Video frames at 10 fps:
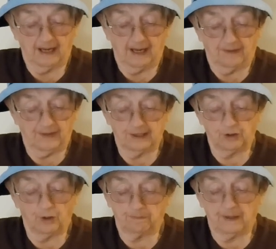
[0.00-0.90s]
Then
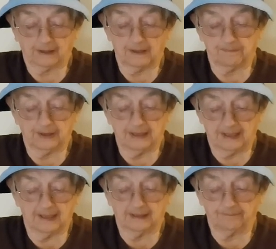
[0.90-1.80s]
you'd pick up
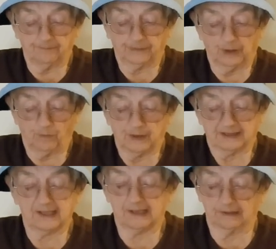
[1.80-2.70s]
again when
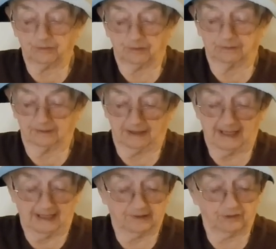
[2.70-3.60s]
Central
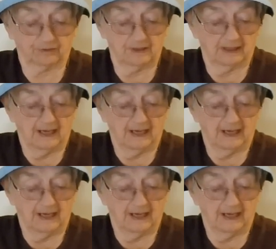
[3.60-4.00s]
answered,